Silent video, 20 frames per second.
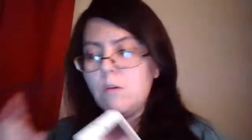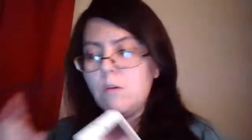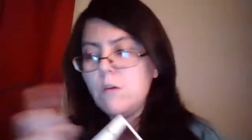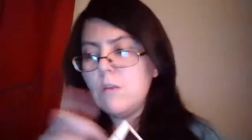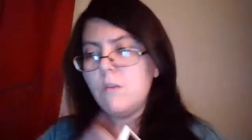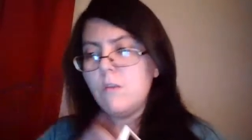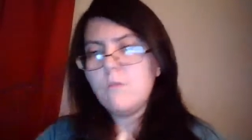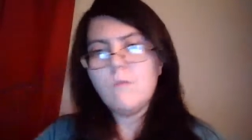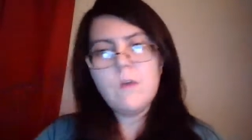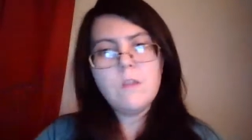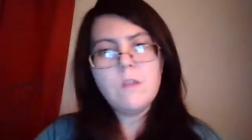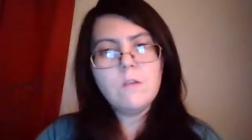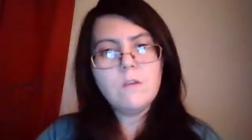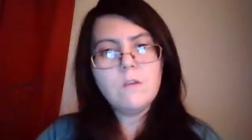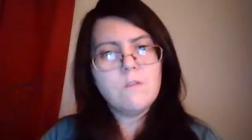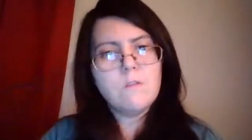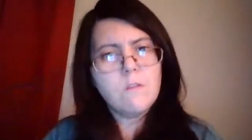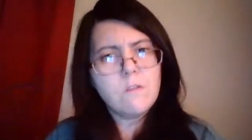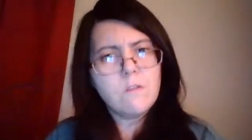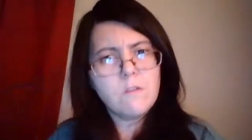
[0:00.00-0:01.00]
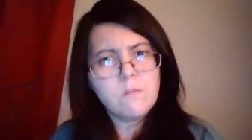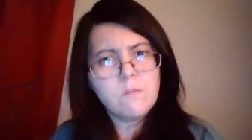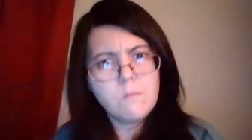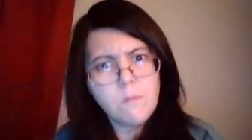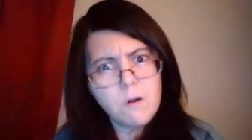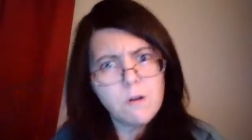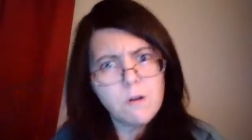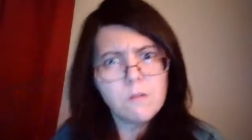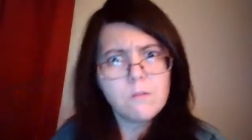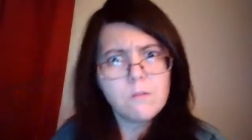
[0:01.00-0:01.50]
you can do it because you're
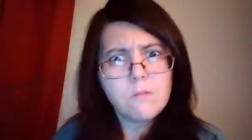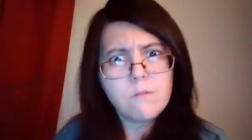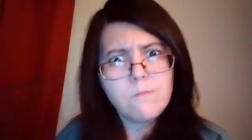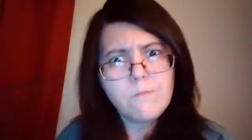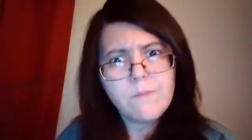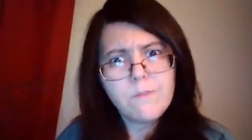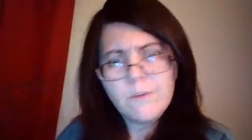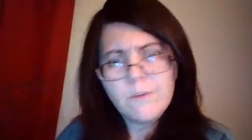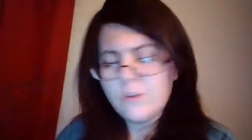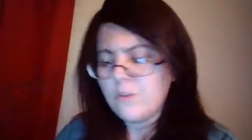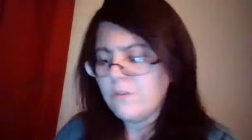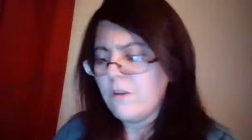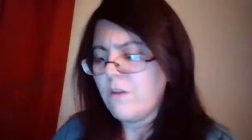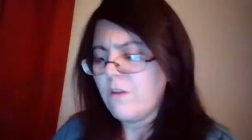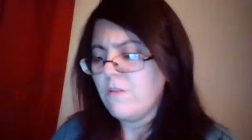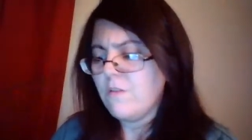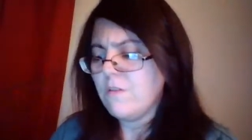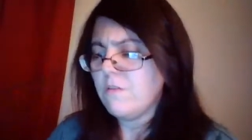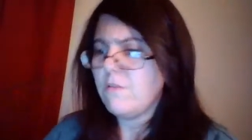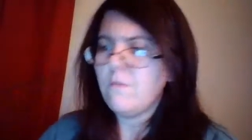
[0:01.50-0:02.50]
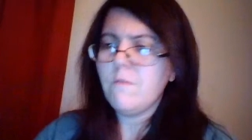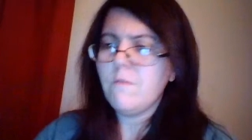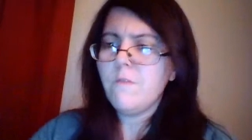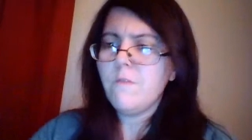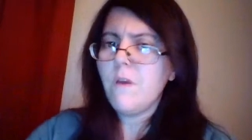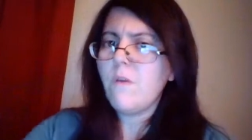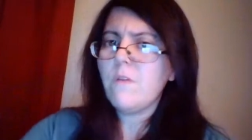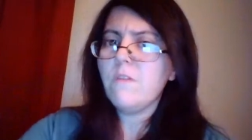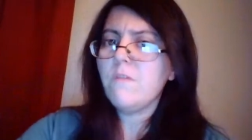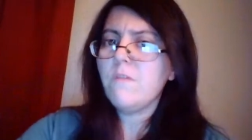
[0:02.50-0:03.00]
smart, Sagittarius. You're
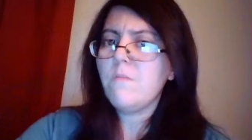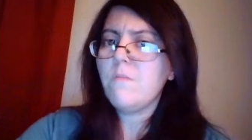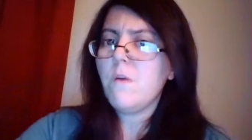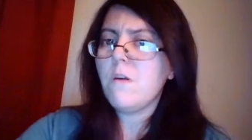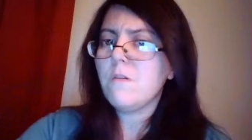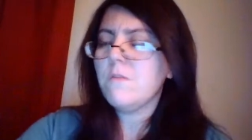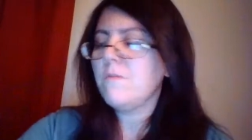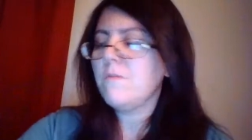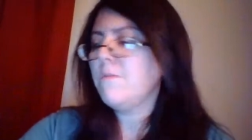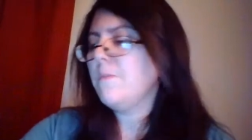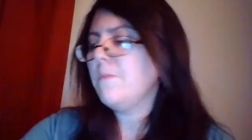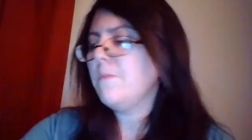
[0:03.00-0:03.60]
very smart.